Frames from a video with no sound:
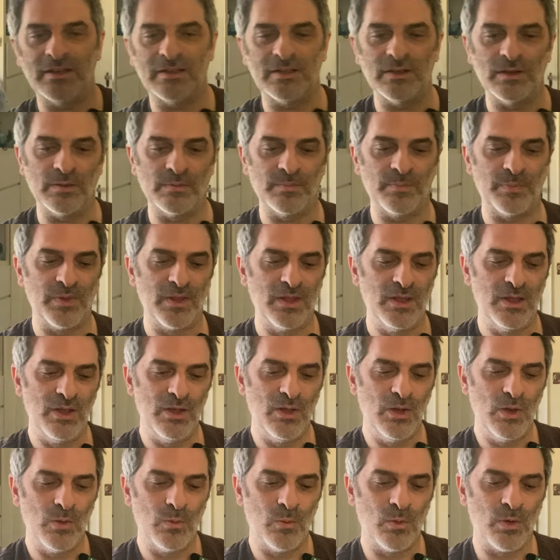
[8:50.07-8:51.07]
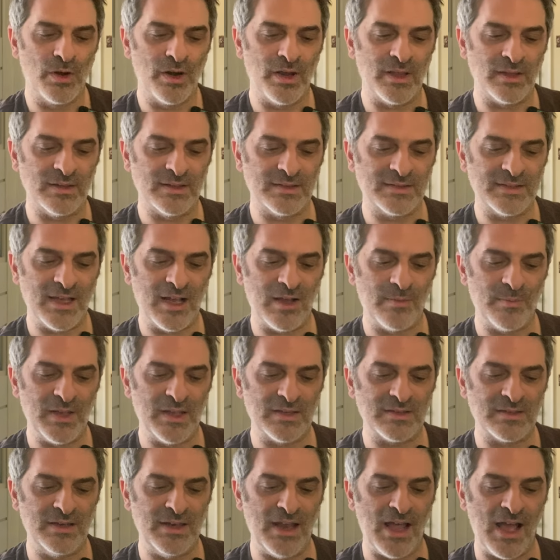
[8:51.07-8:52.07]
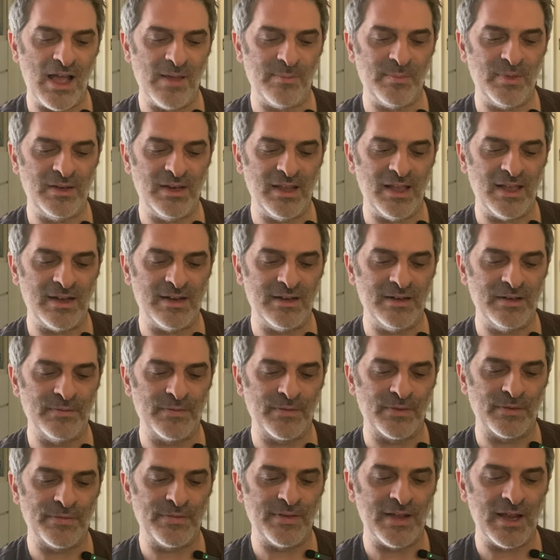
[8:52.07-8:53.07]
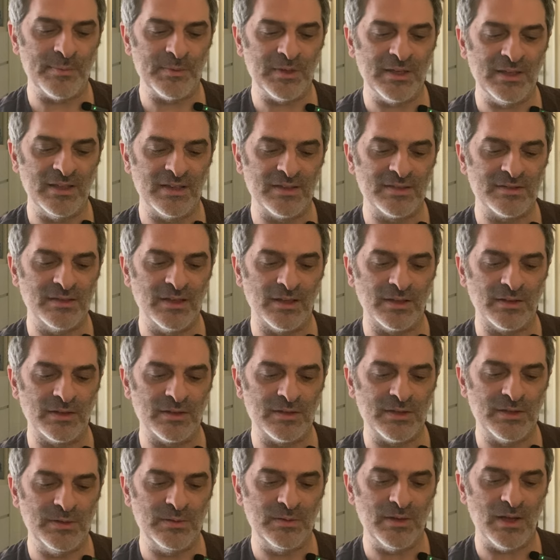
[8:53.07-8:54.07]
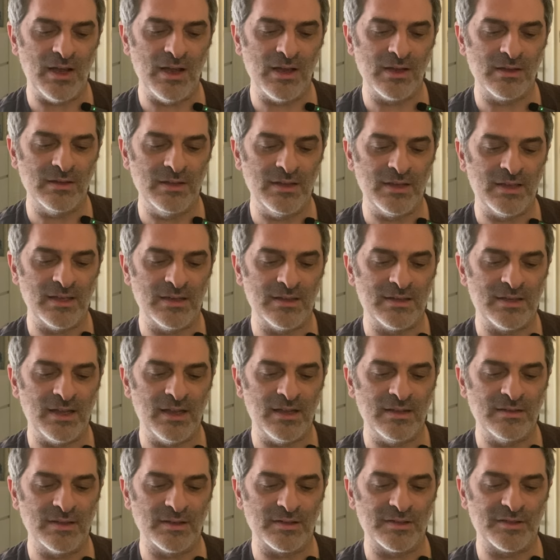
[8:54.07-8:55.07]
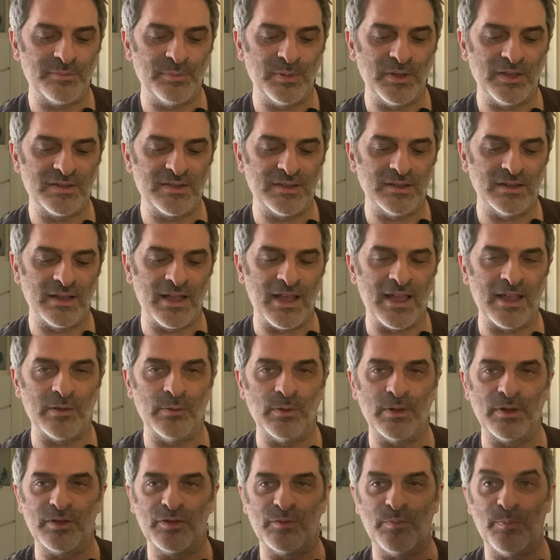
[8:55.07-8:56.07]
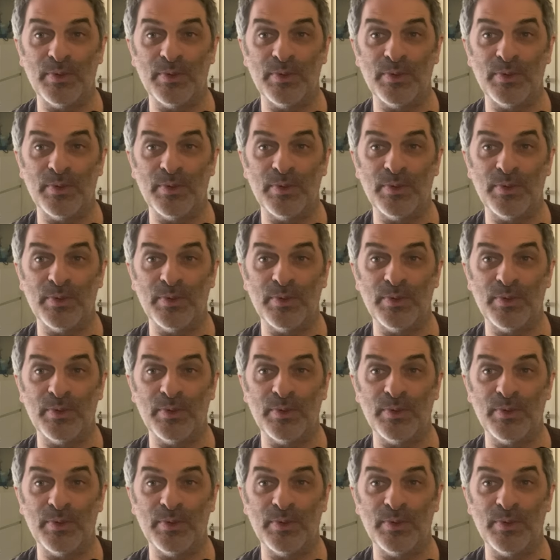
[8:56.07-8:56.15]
it too. Warning, this album has not been edited for family listening. The tune Ugly contains explicit language.